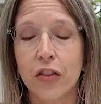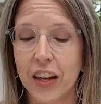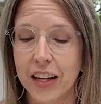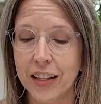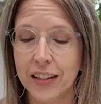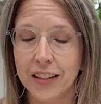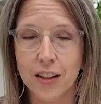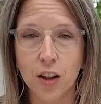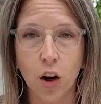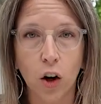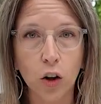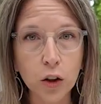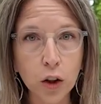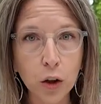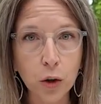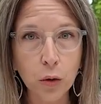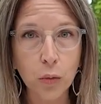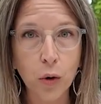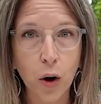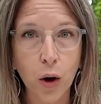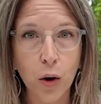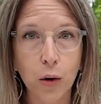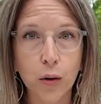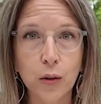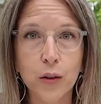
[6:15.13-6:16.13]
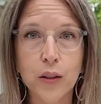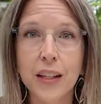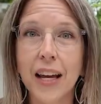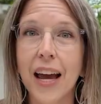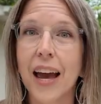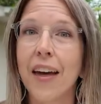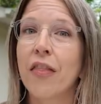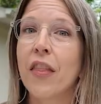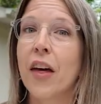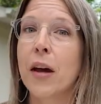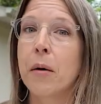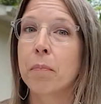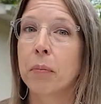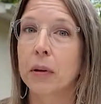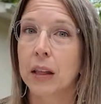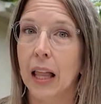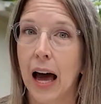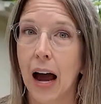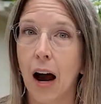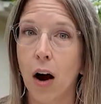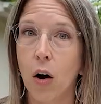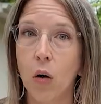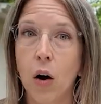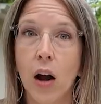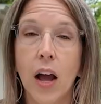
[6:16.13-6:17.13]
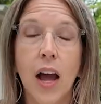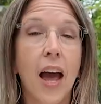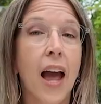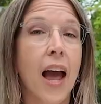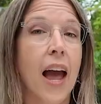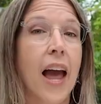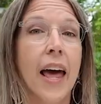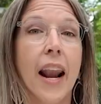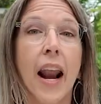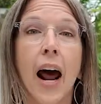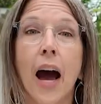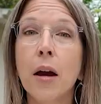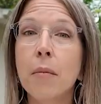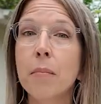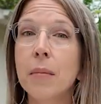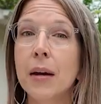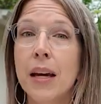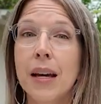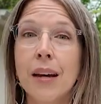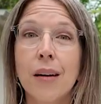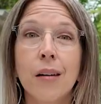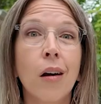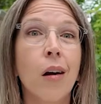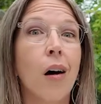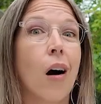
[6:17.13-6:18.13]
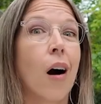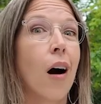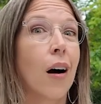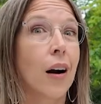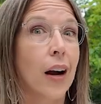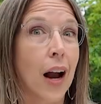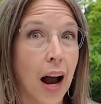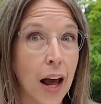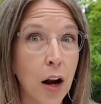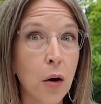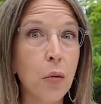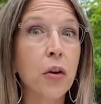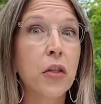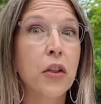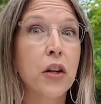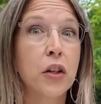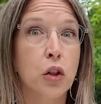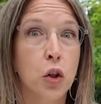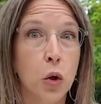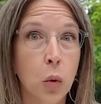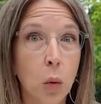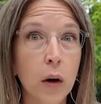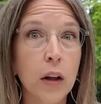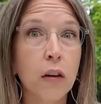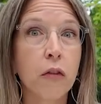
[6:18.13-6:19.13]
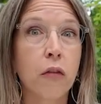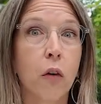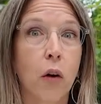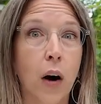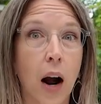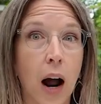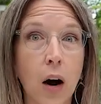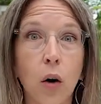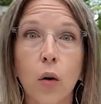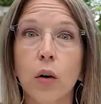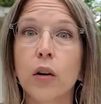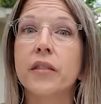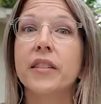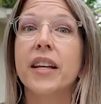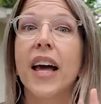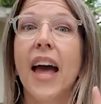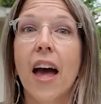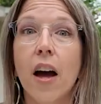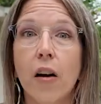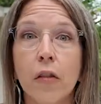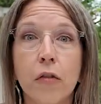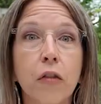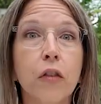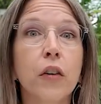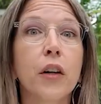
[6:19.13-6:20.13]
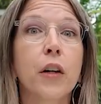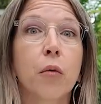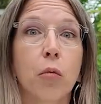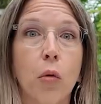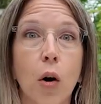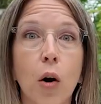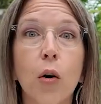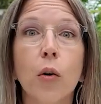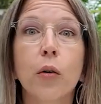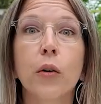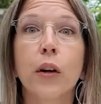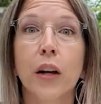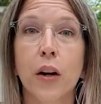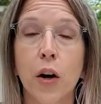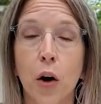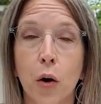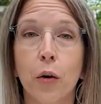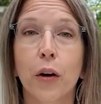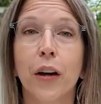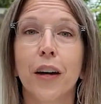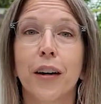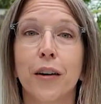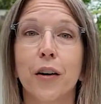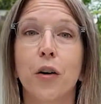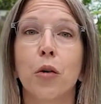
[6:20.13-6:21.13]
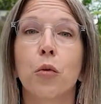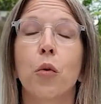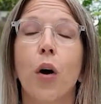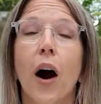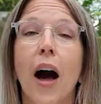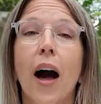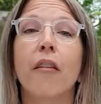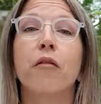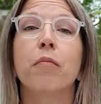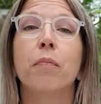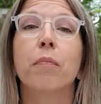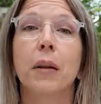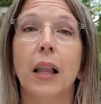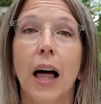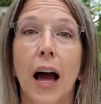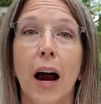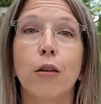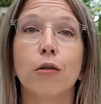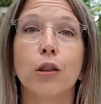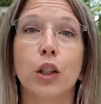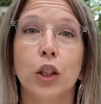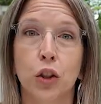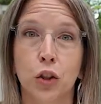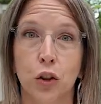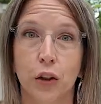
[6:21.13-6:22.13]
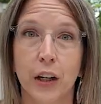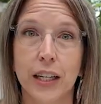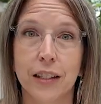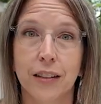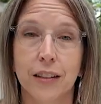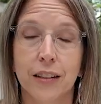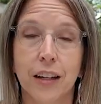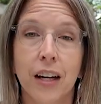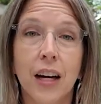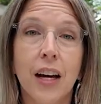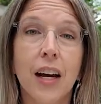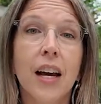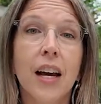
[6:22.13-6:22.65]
they salt your roads and they plow. And I mean, kind of within 24 hours, every road in Oak Hill will have plowed streets.